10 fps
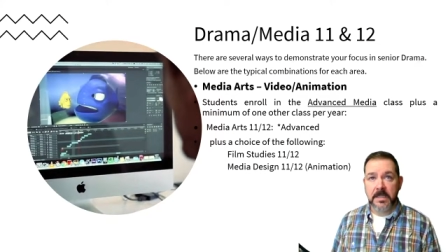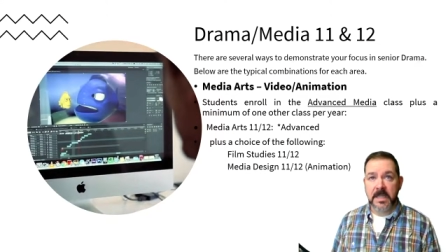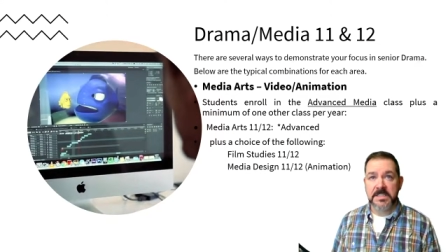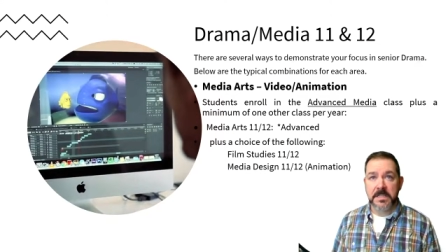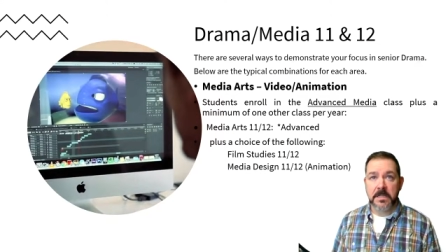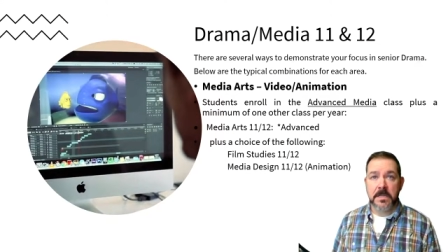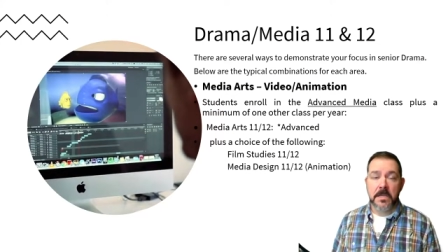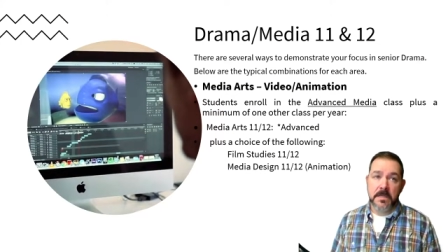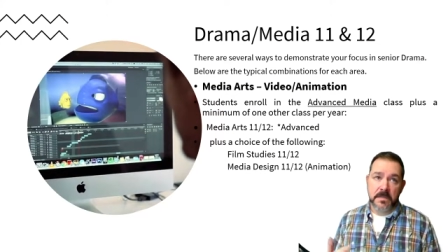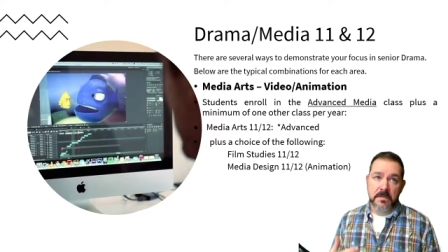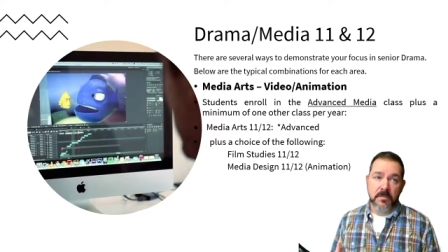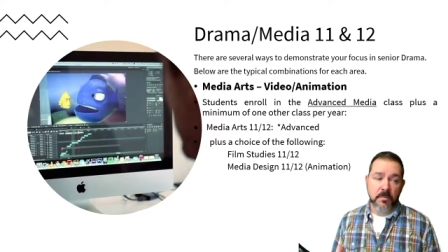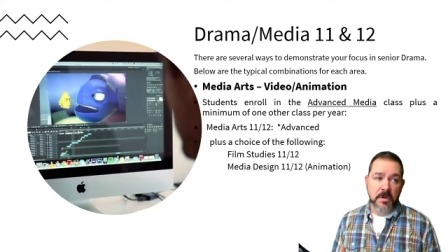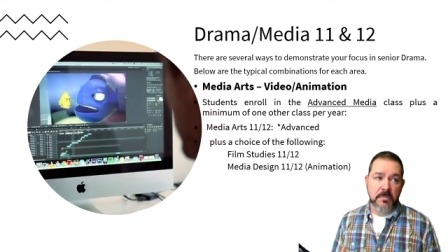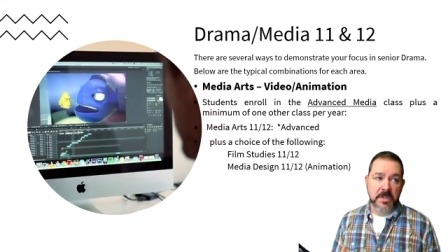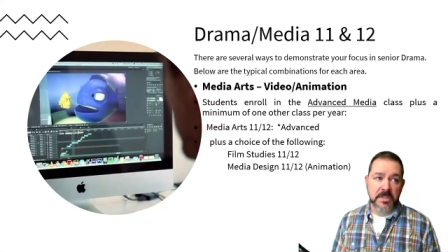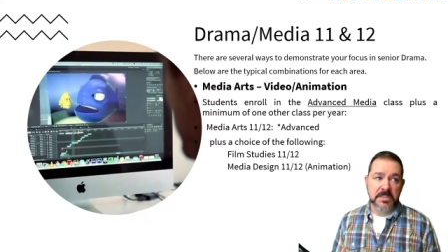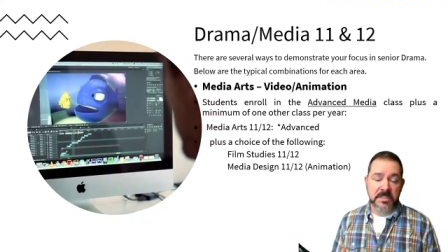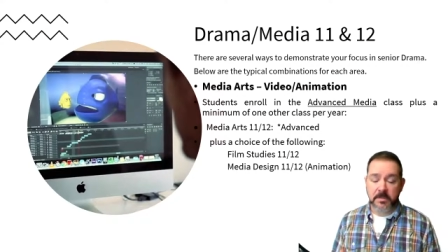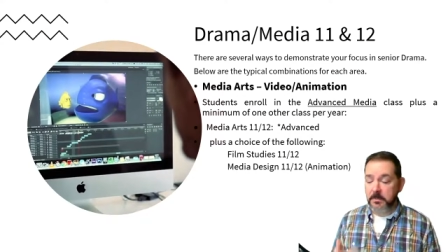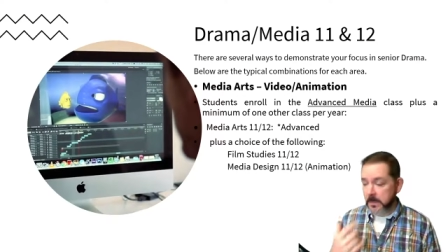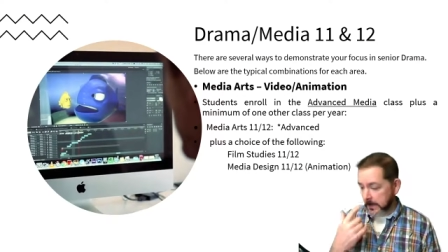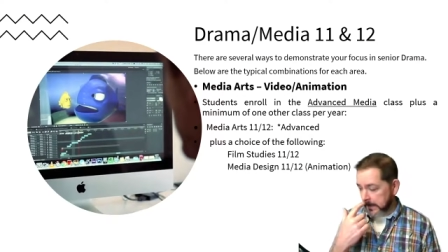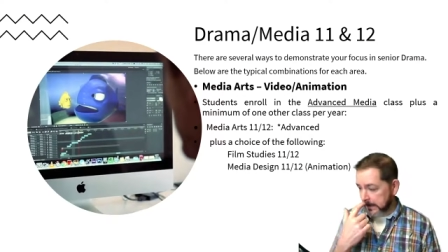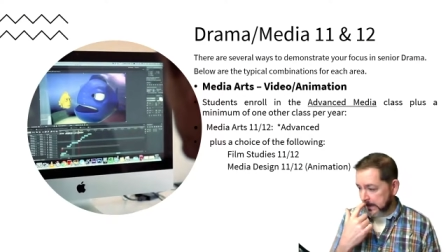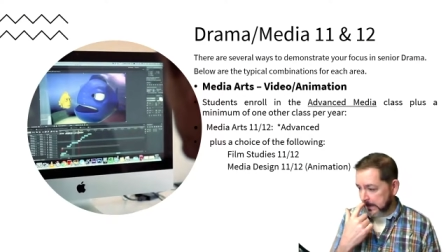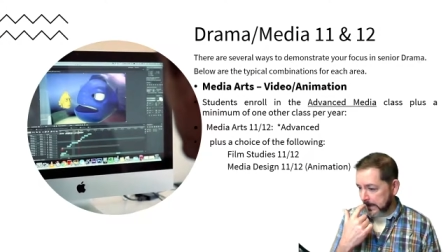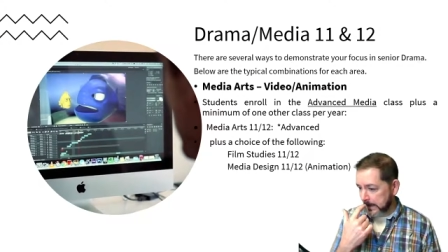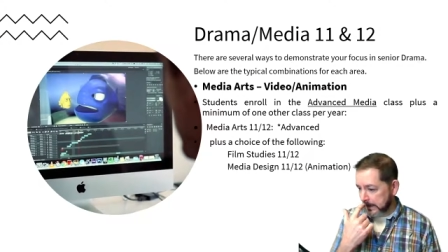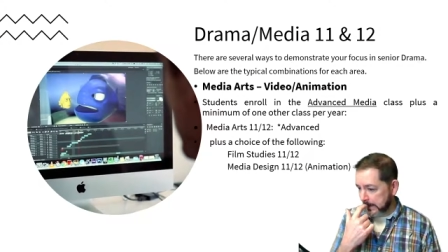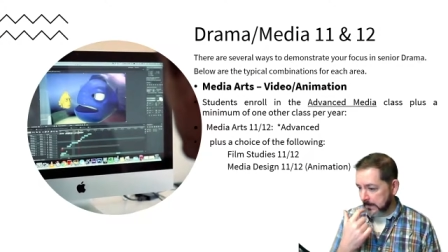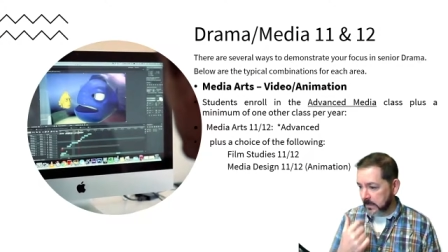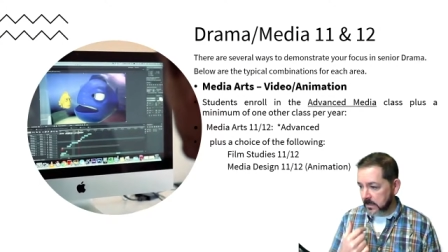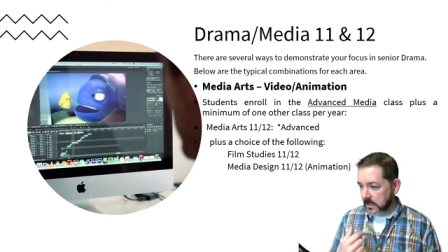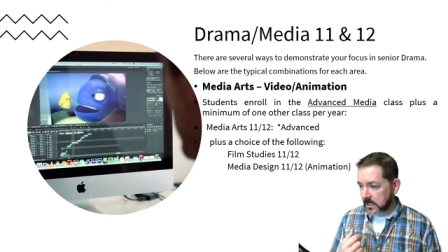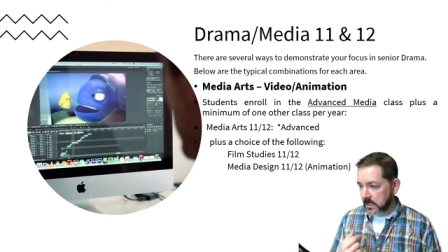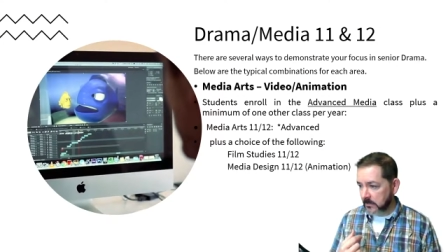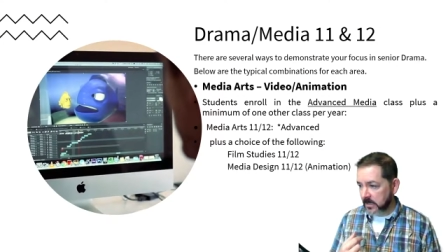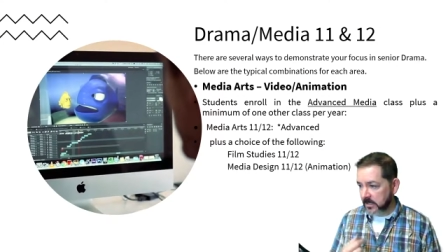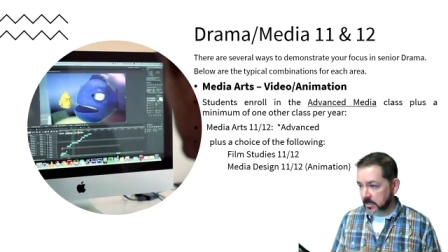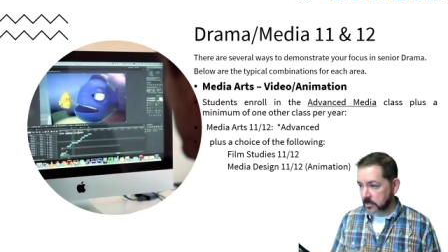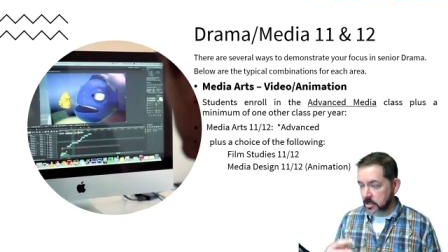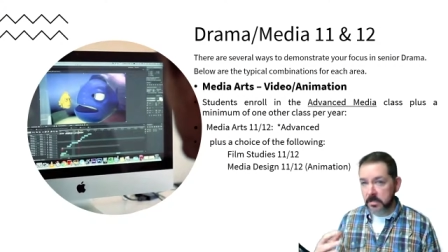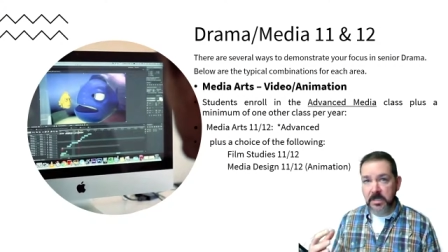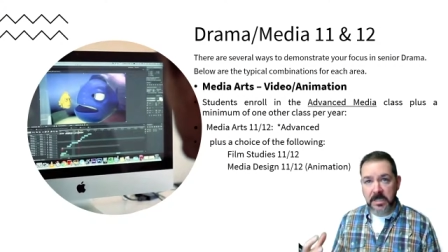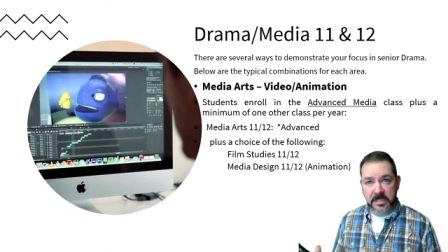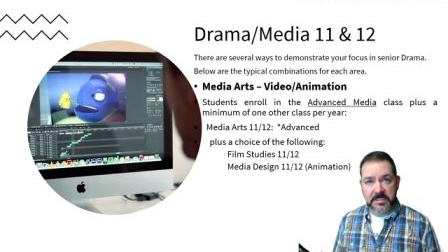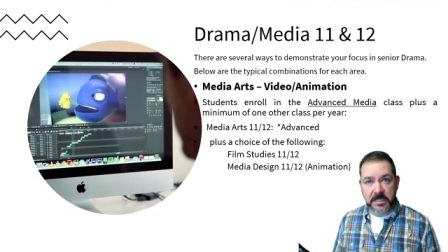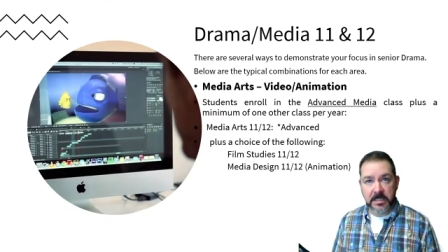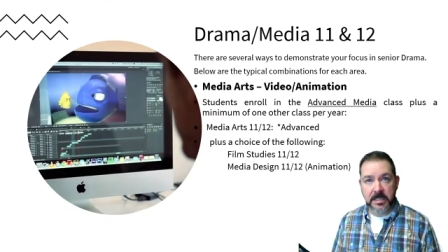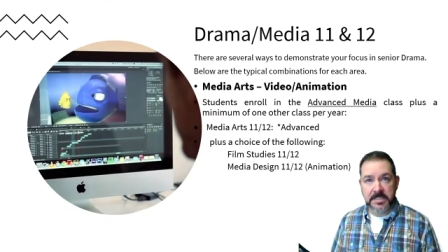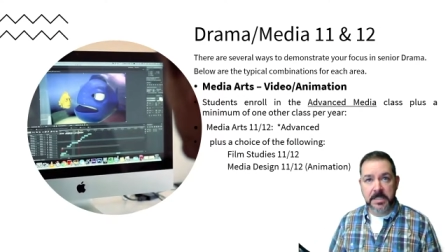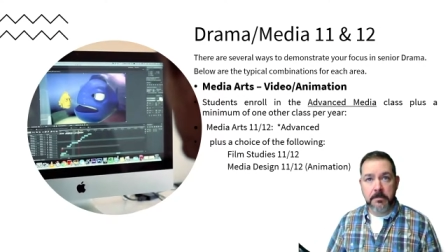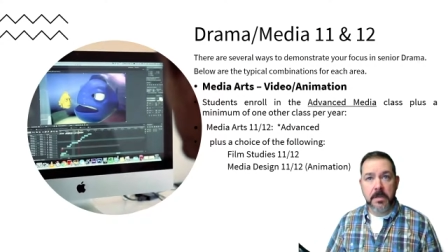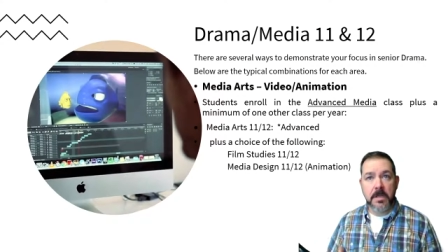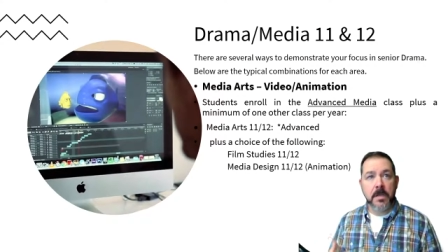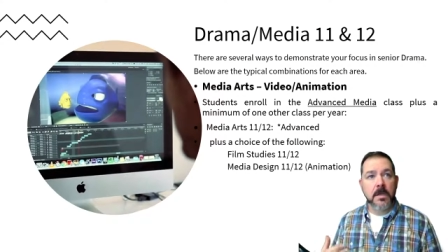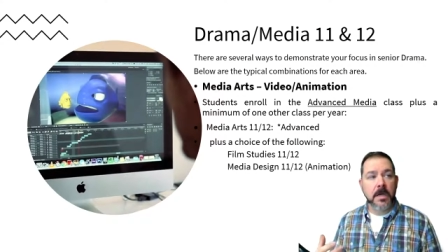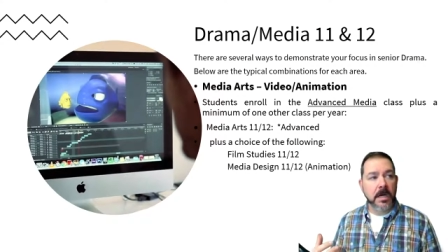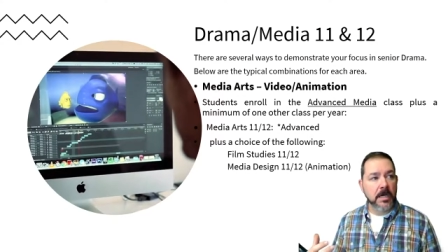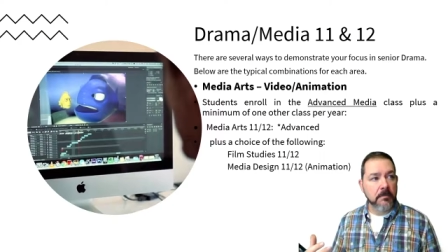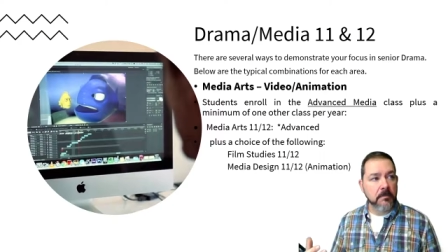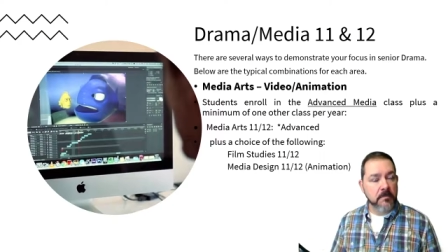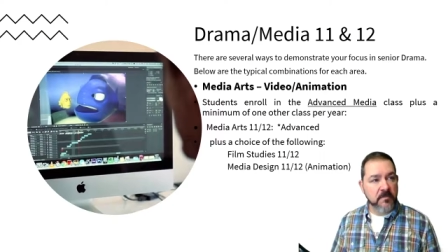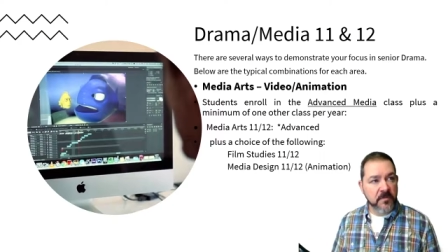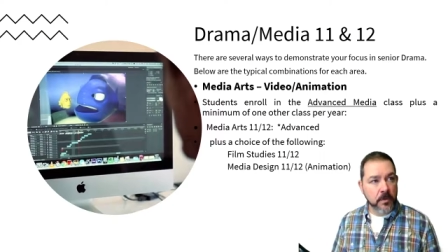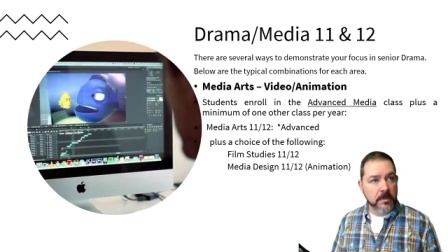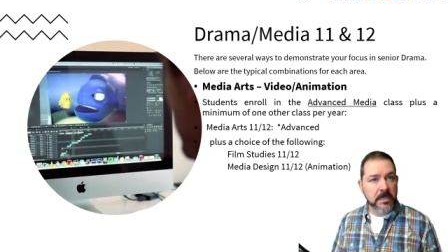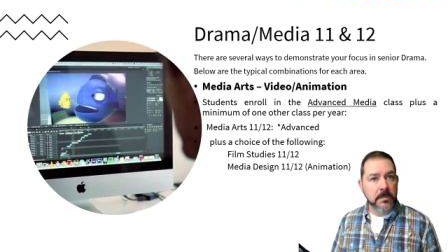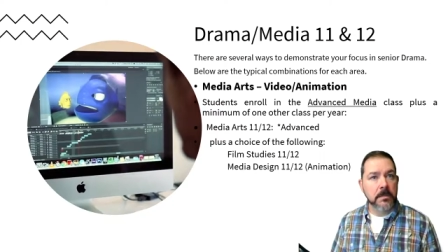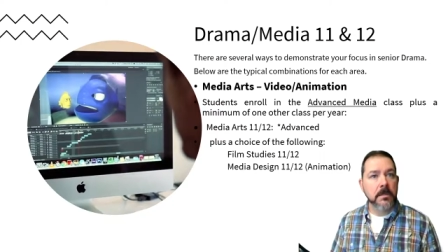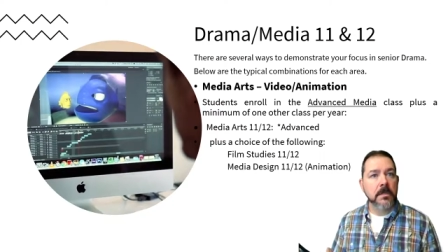And lastly, if you want to be simply behind the, uh, uh, behind the computer, kind of setting things up, um, filming,